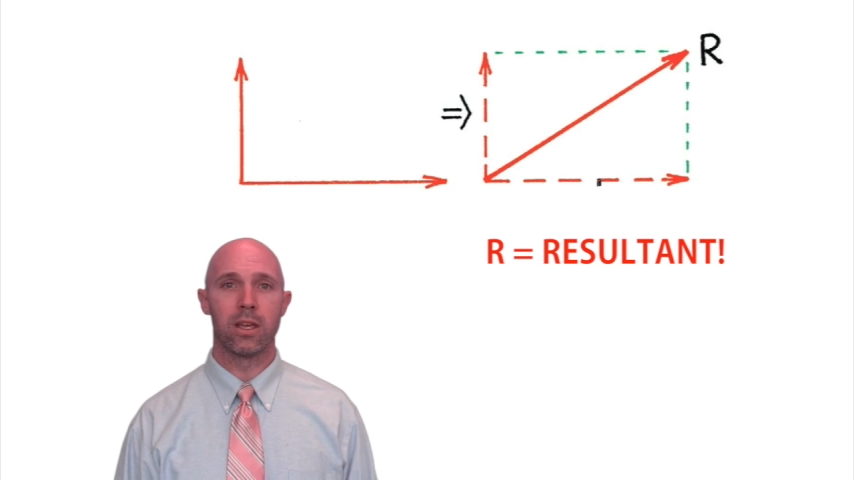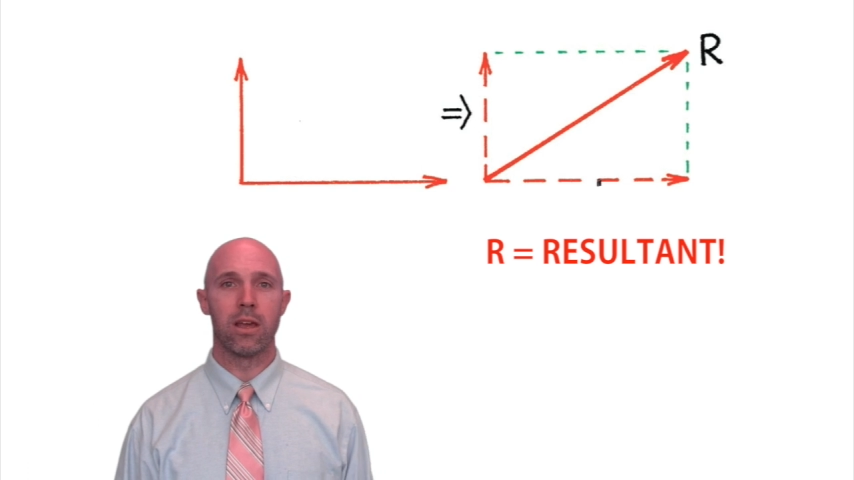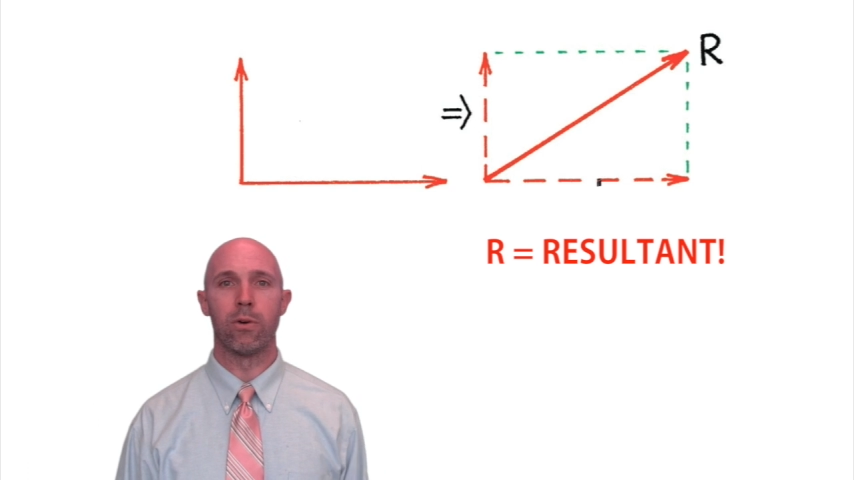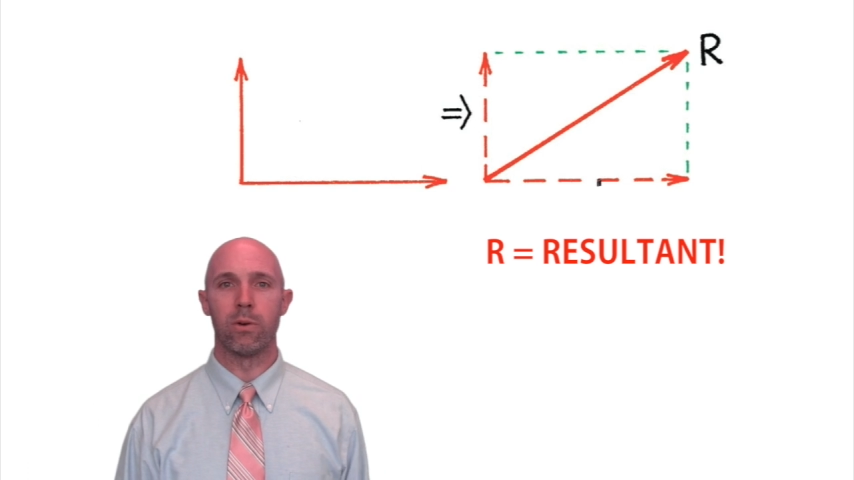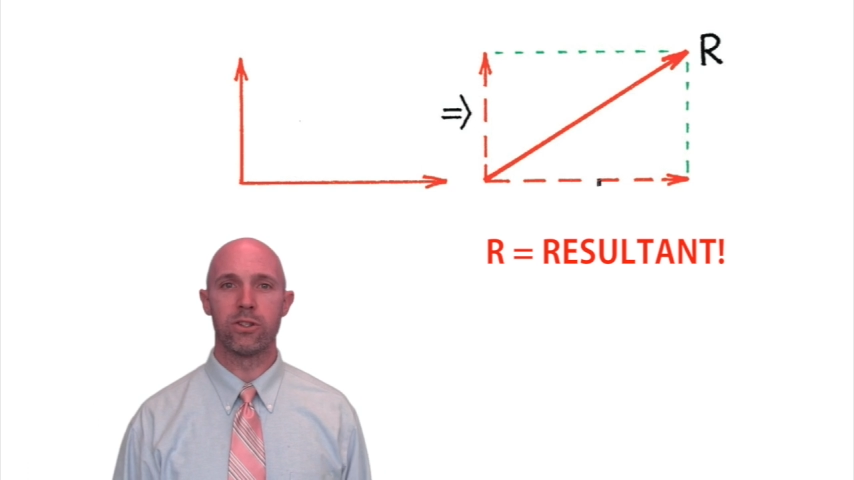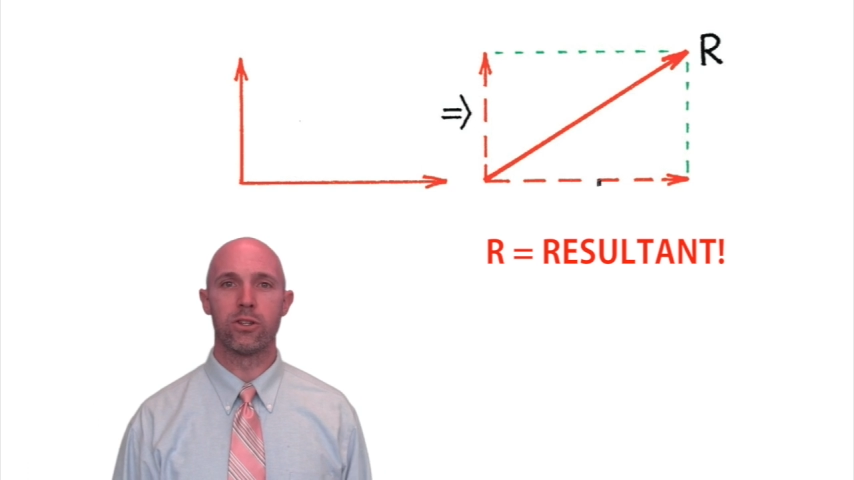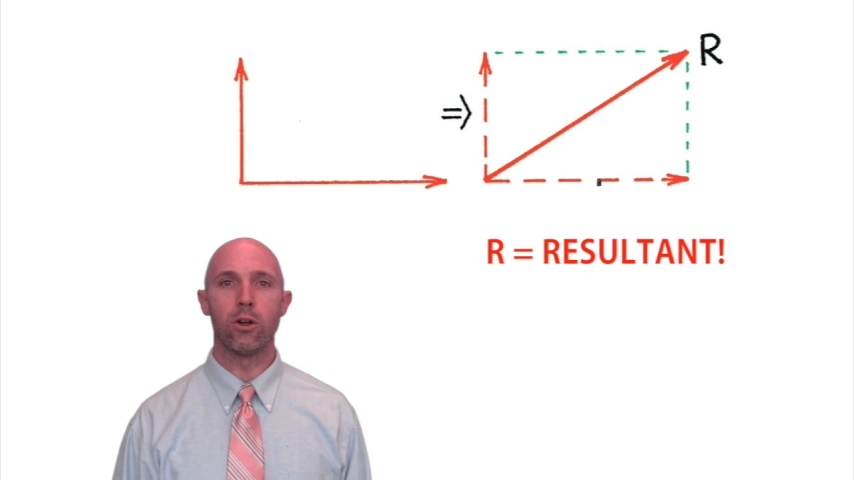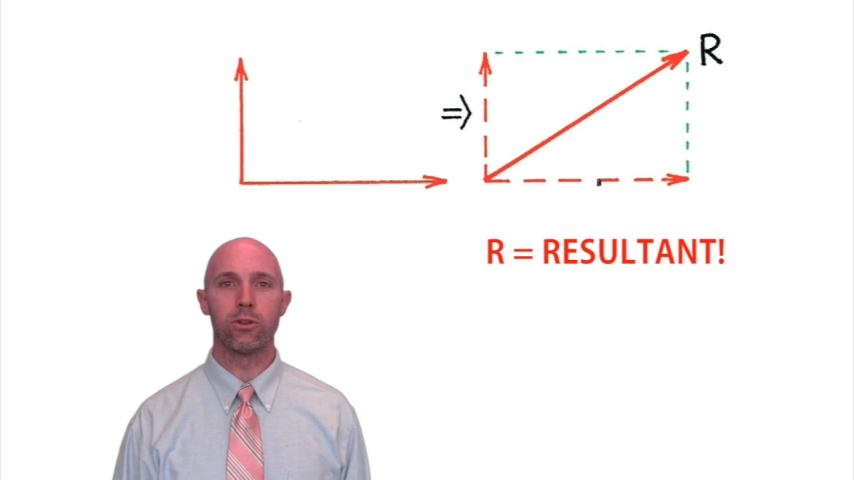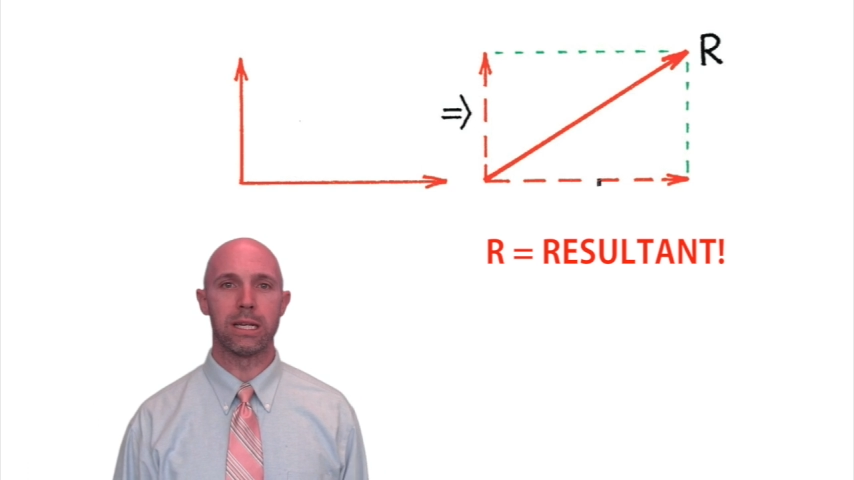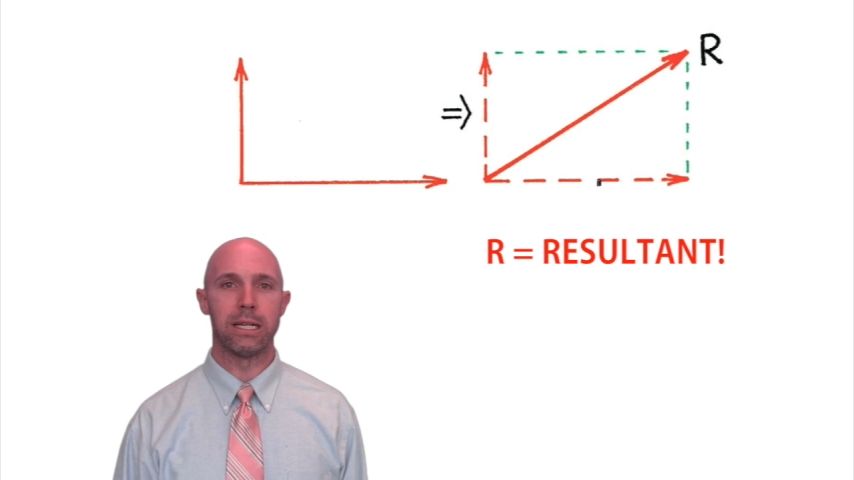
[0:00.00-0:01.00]
give a
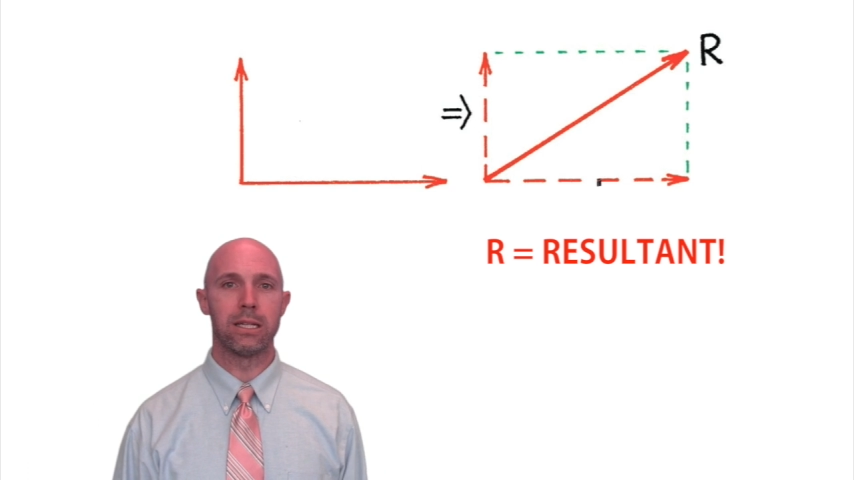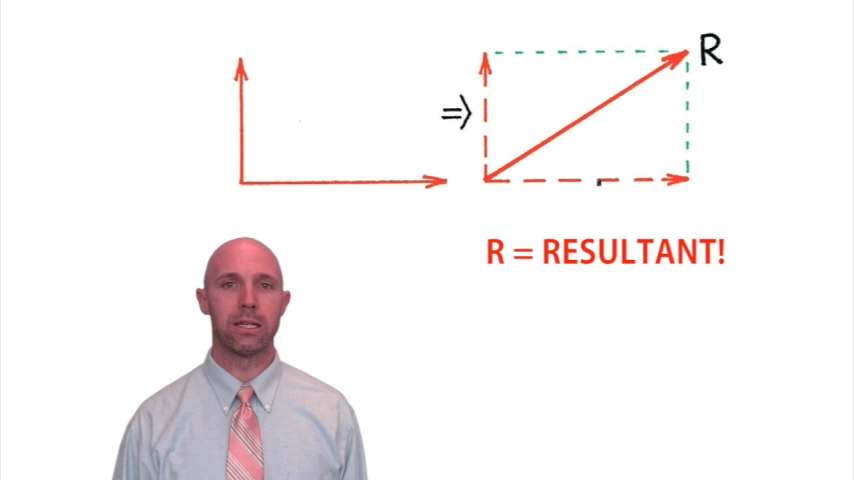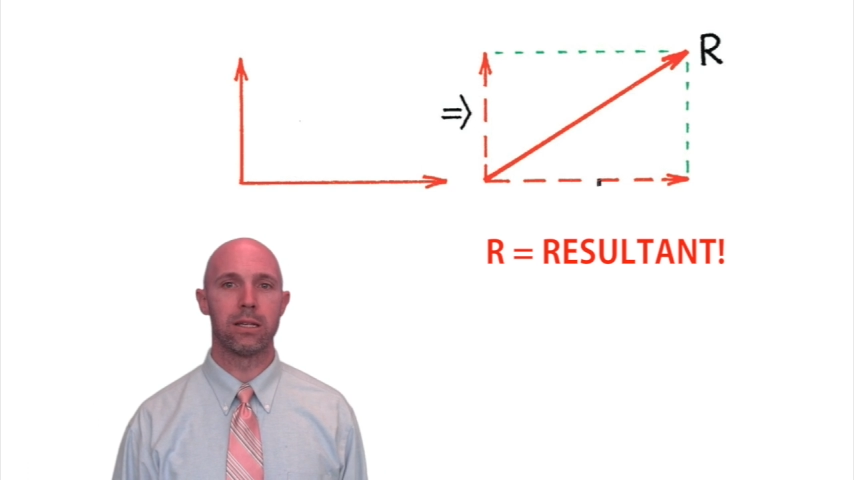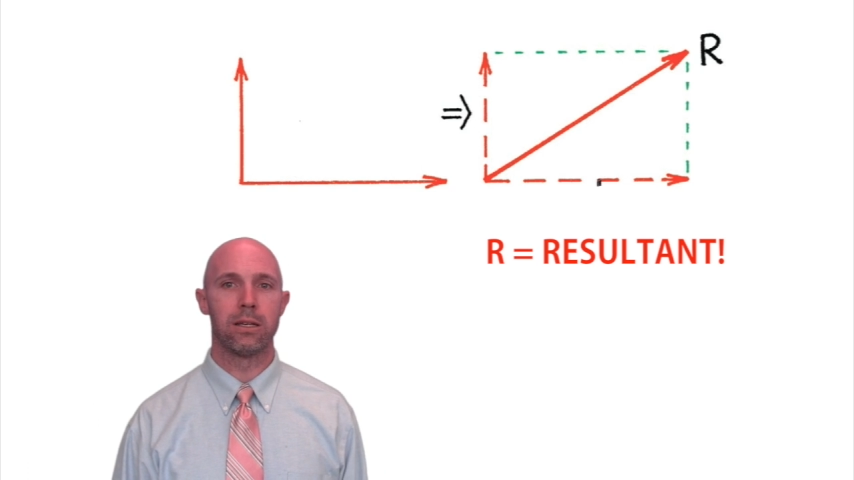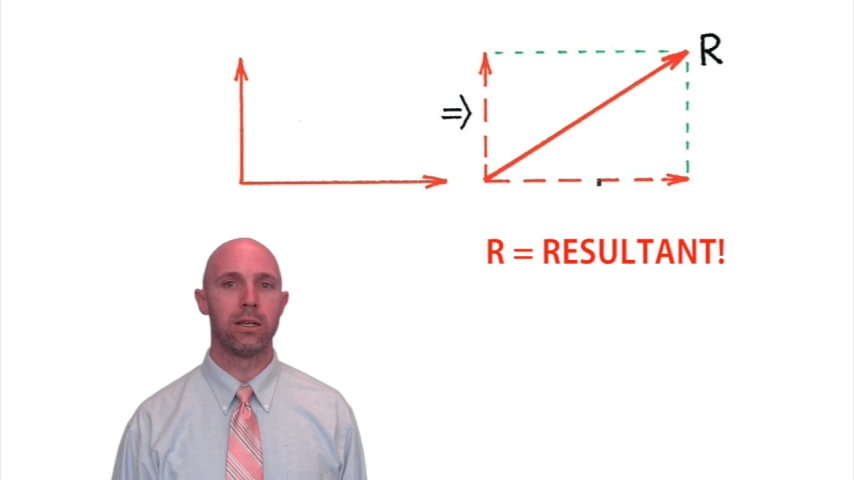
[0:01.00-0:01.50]
resultant,